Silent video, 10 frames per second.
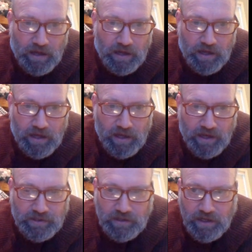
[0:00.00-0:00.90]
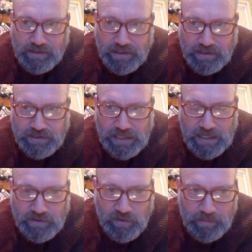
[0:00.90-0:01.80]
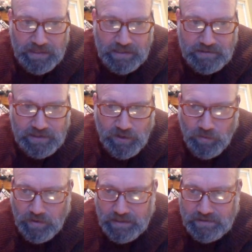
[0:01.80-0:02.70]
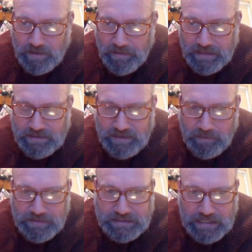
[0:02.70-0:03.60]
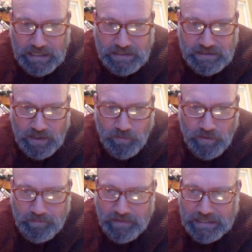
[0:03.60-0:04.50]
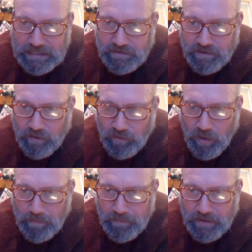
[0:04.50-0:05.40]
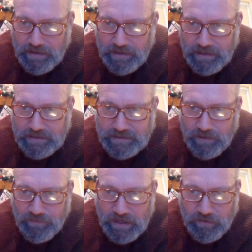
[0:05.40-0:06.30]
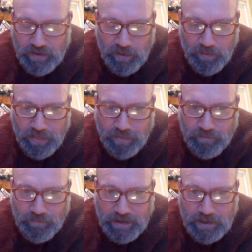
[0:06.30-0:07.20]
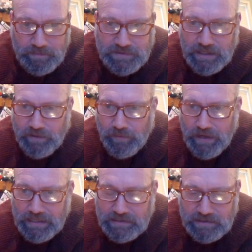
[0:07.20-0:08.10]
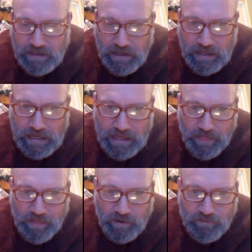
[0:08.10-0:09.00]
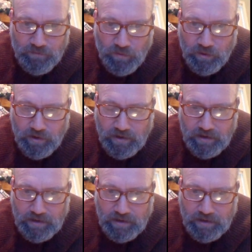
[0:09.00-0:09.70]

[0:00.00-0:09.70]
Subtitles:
I teach history because I don't want us to make the same mistakes. I want my kids to grow up in a safe country with freedoms and rights, and therefore